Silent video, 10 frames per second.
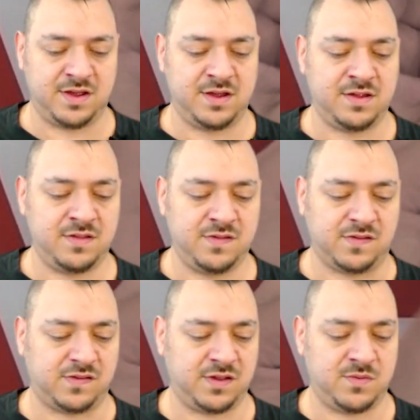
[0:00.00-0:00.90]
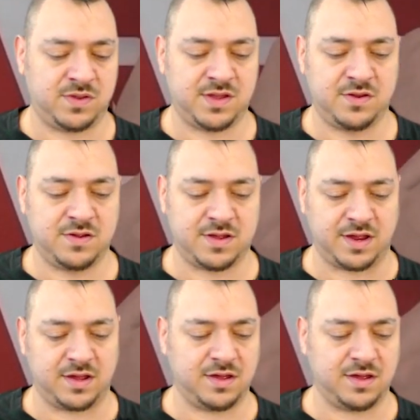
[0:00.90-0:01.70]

and see what they look like.